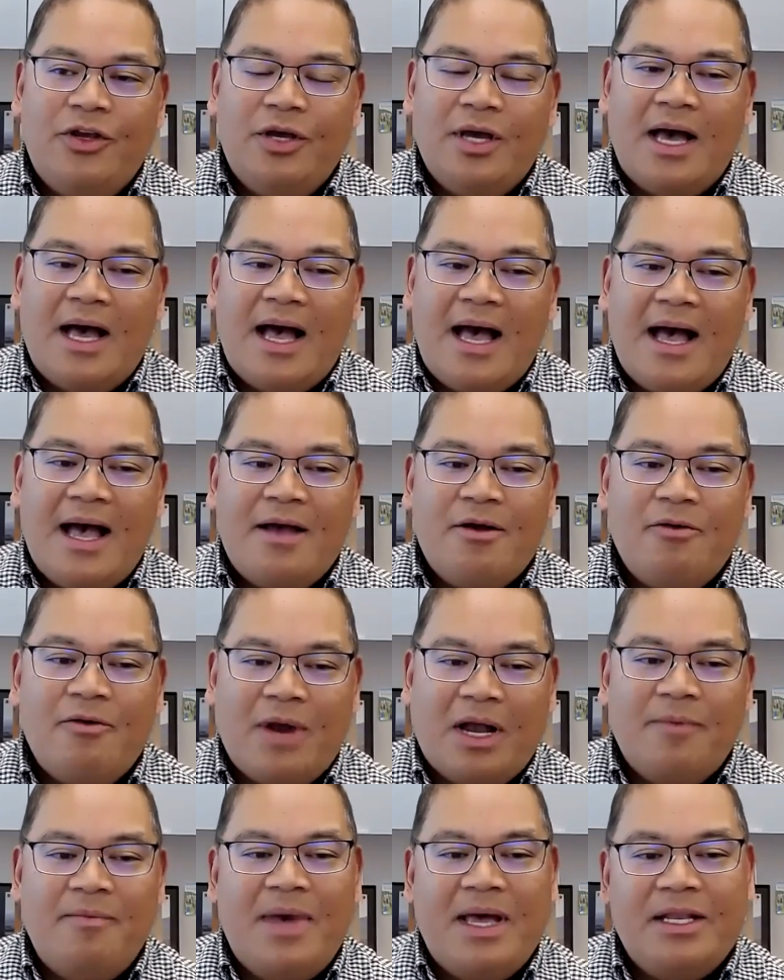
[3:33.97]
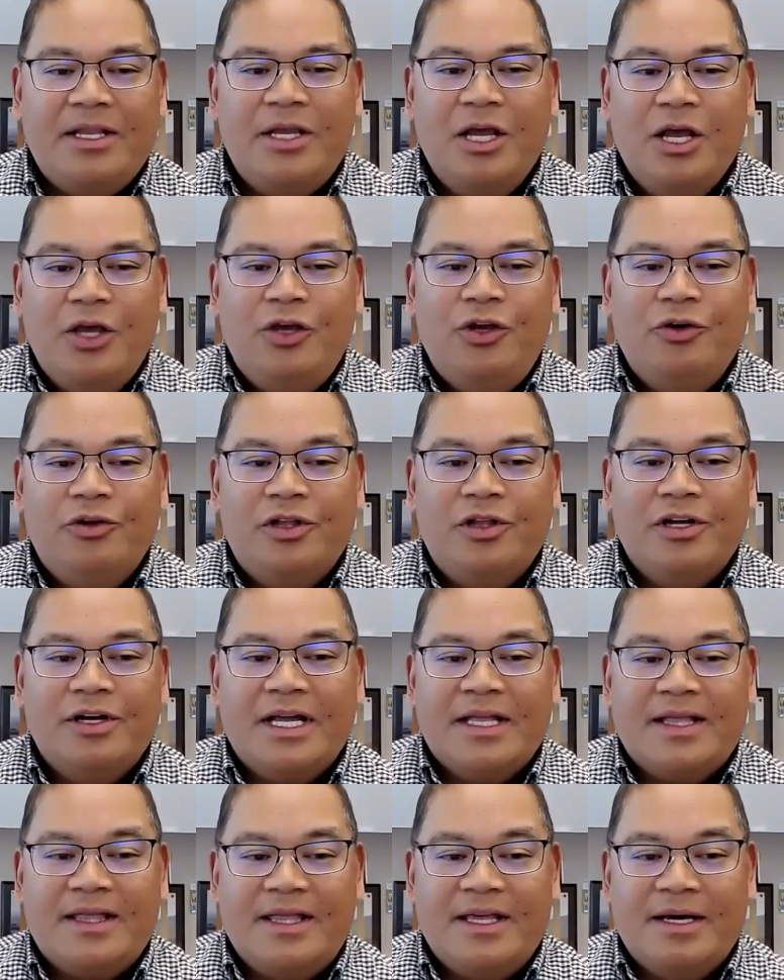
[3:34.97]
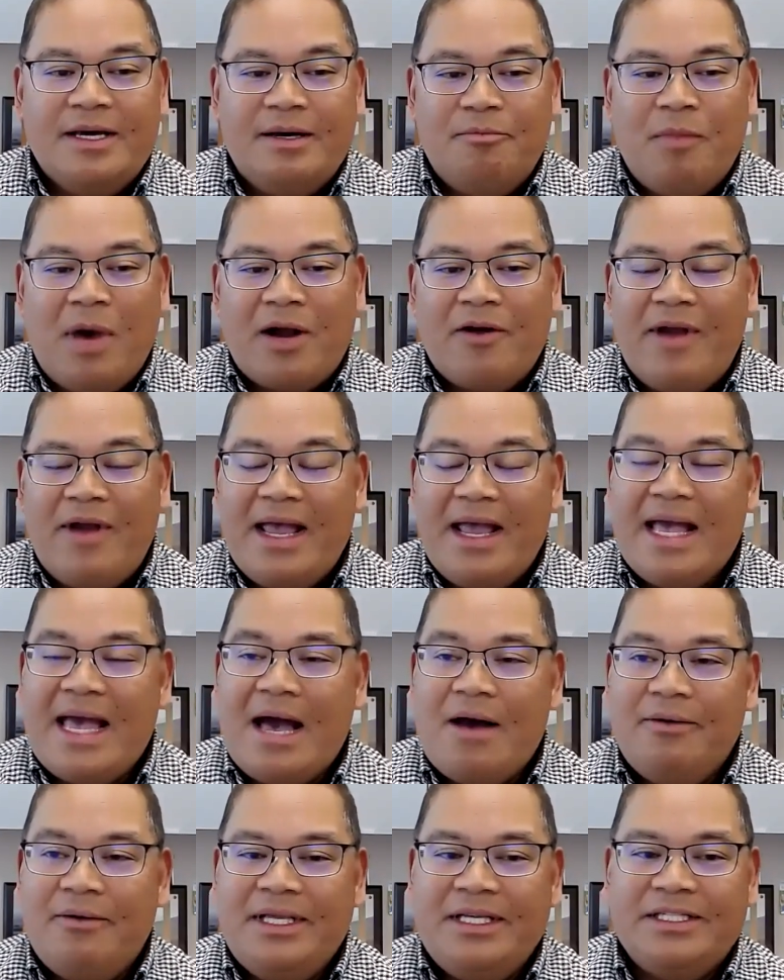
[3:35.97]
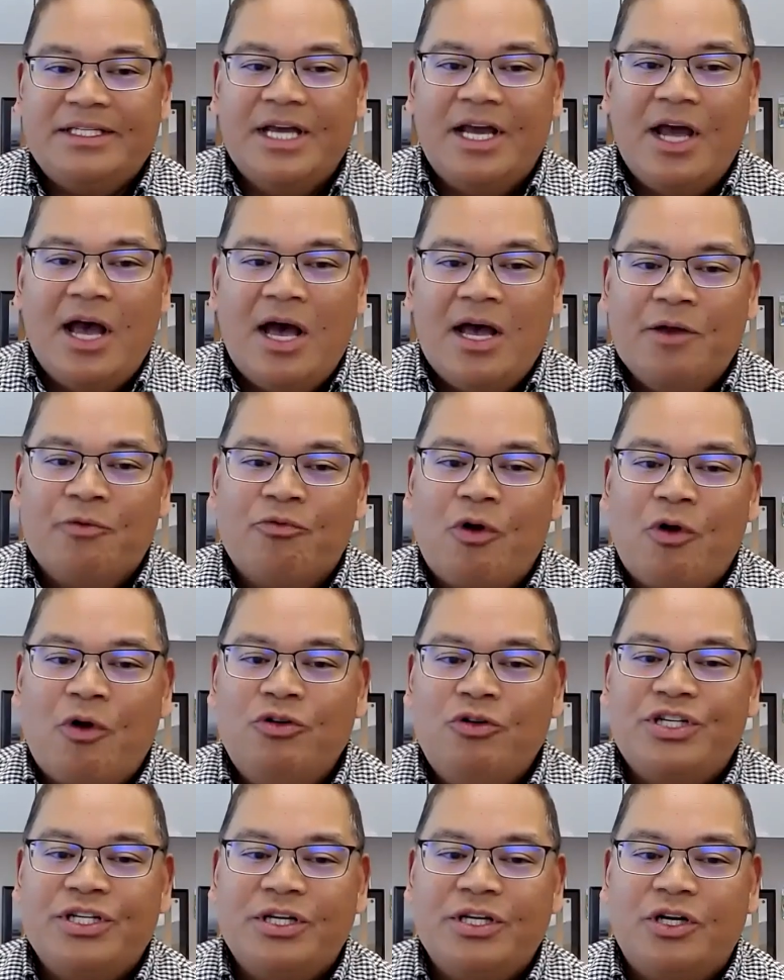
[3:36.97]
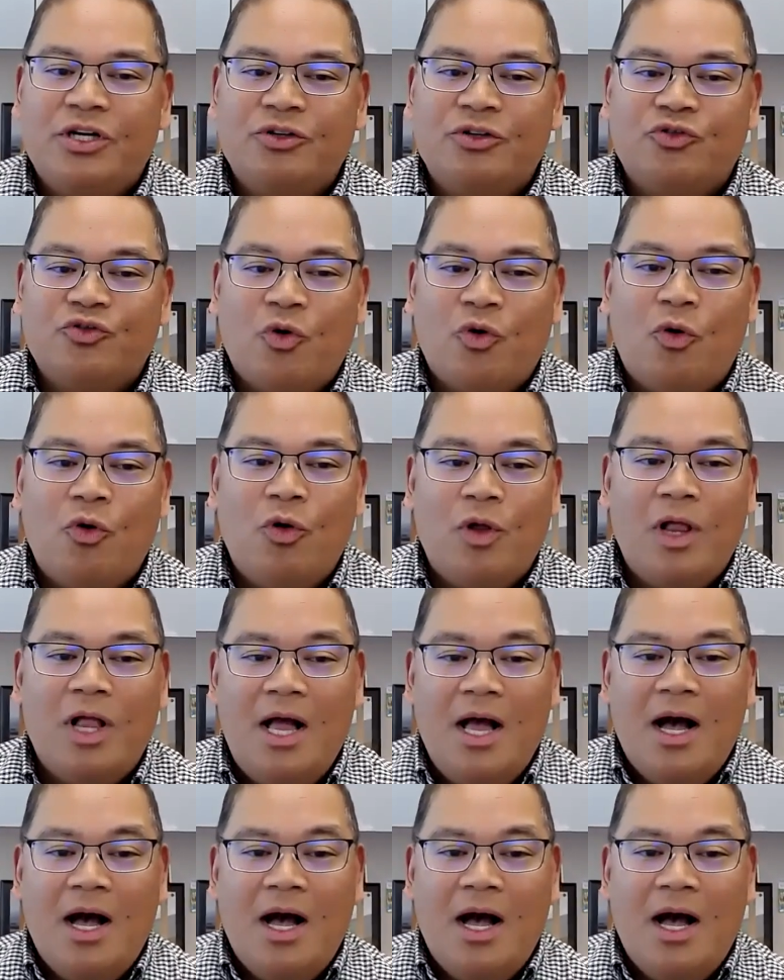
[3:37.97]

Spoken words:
I recommend you look at the Monterey County's erosion control